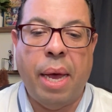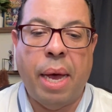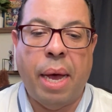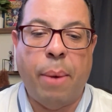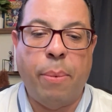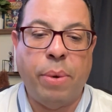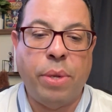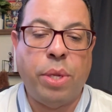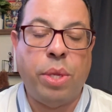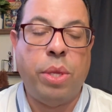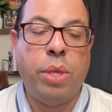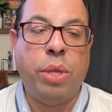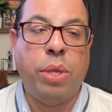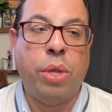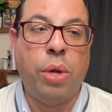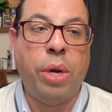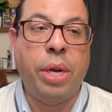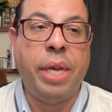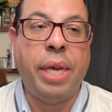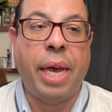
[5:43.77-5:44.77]
And I was
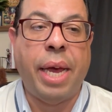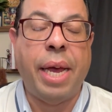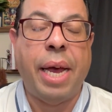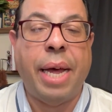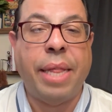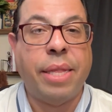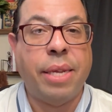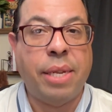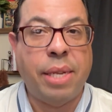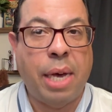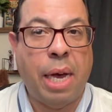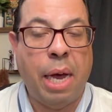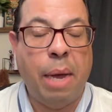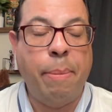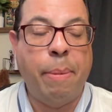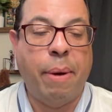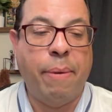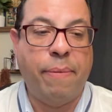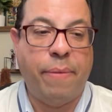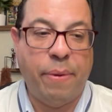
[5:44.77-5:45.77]
38 at the
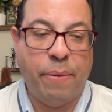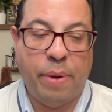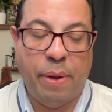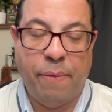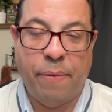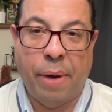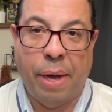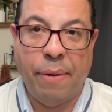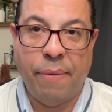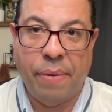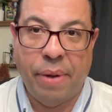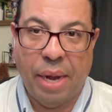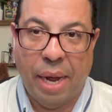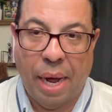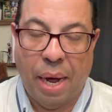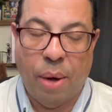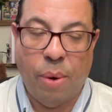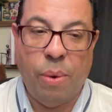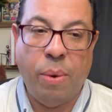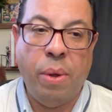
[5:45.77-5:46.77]
time. I'm 55
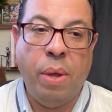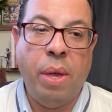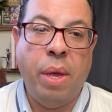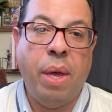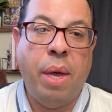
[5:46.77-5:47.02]
now.